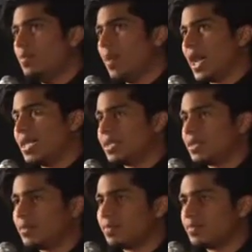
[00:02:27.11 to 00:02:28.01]
Buying at
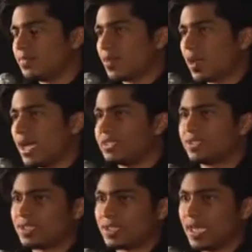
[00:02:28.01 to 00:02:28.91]
a price
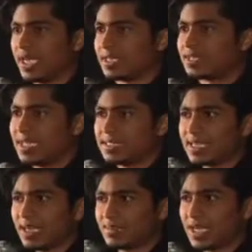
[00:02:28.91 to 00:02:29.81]
that's like 10
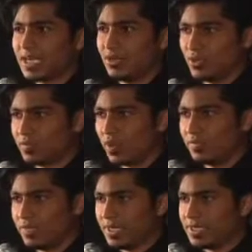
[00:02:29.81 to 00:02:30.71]
times annual
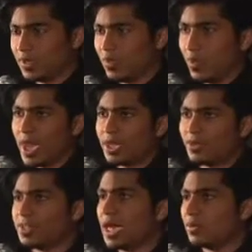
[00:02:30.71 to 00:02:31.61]
profit, where
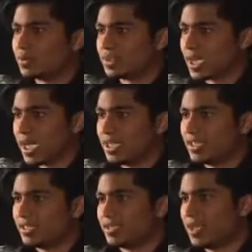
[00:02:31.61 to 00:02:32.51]
your downside
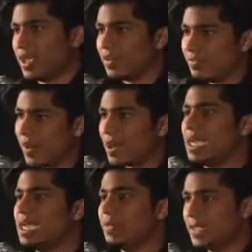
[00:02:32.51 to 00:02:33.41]
is very
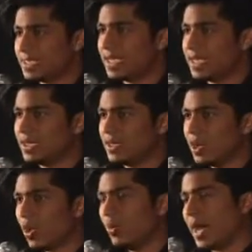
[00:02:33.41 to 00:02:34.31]
limited,
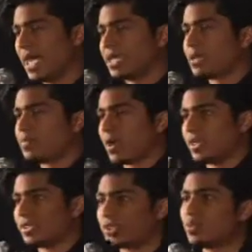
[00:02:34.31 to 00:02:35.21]
or buying at a
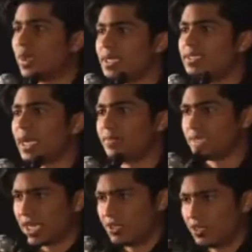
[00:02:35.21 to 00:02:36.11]
price that's 20 times
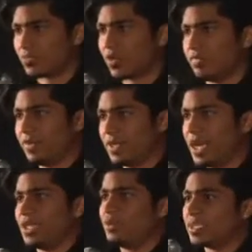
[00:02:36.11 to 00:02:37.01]
annual profit
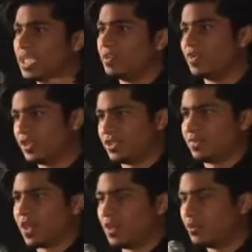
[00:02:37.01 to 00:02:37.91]
and you can
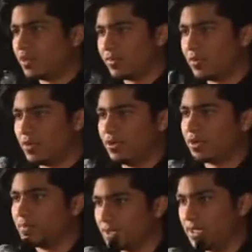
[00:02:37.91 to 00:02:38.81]
diversify your portfolio
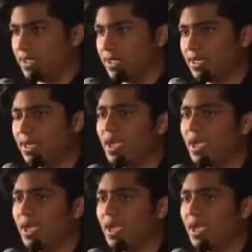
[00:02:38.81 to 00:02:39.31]
completely?